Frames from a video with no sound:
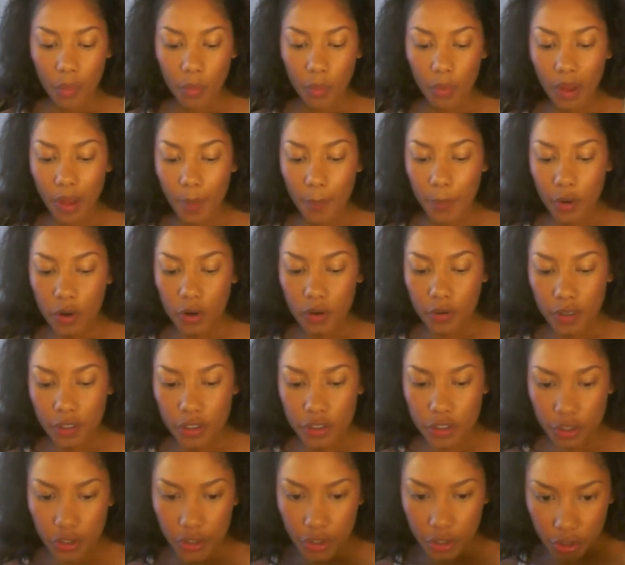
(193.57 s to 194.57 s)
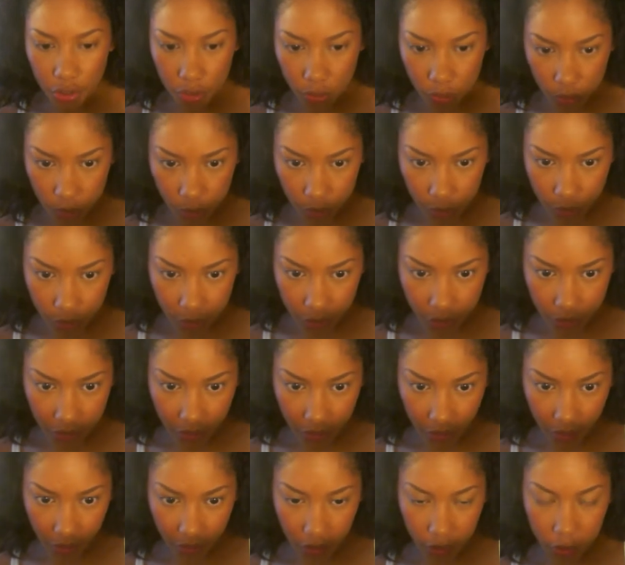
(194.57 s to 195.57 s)
Well, I'm going to use
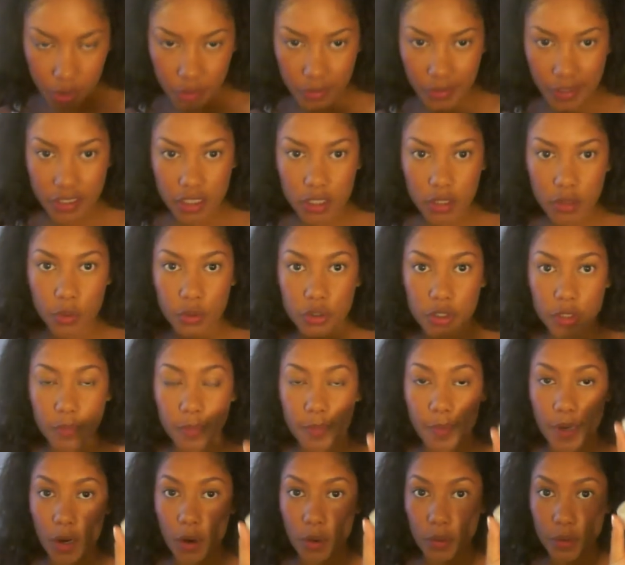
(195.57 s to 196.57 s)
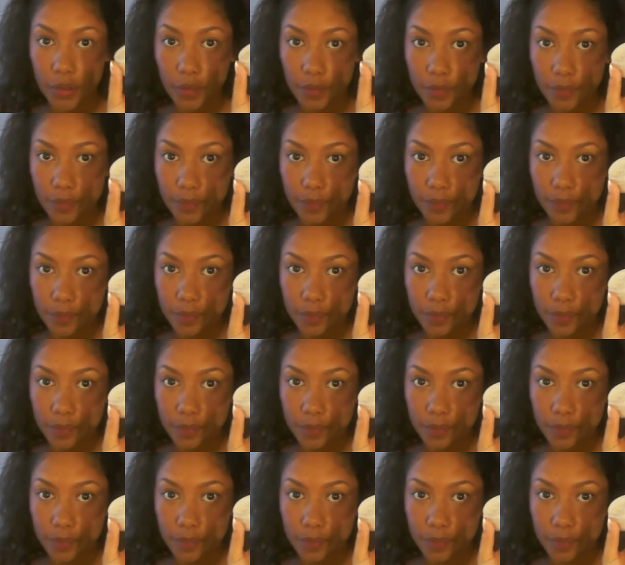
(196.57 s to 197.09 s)
the translucent powder.